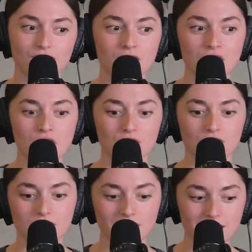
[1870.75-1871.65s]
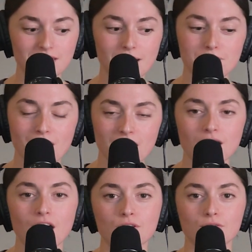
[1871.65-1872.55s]
The things that make
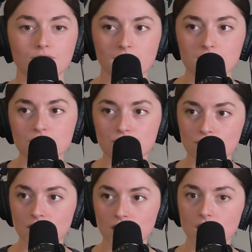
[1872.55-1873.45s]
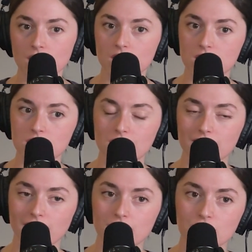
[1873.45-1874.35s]
a great student is
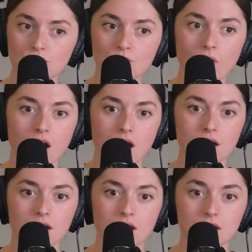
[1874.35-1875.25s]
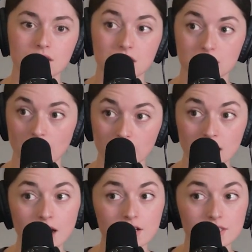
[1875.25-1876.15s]
you are
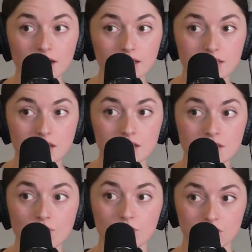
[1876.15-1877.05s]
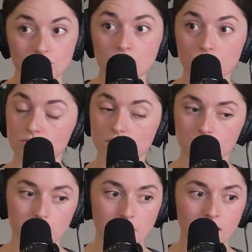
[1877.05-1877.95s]
studying outside of lessons, which you do. You come
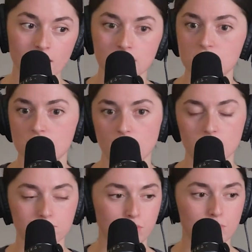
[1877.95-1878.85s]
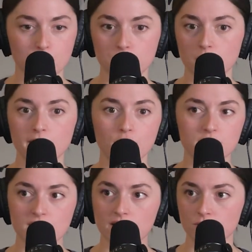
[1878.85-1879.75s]
prepared. You're like, boom, boom, boom. I know
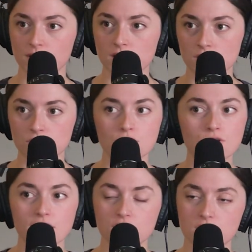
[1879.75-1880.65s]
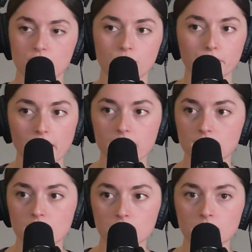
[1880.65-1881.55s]
exactly what I need to do. I just need to apply it in
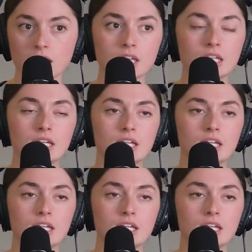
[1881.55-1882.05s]
the airplane.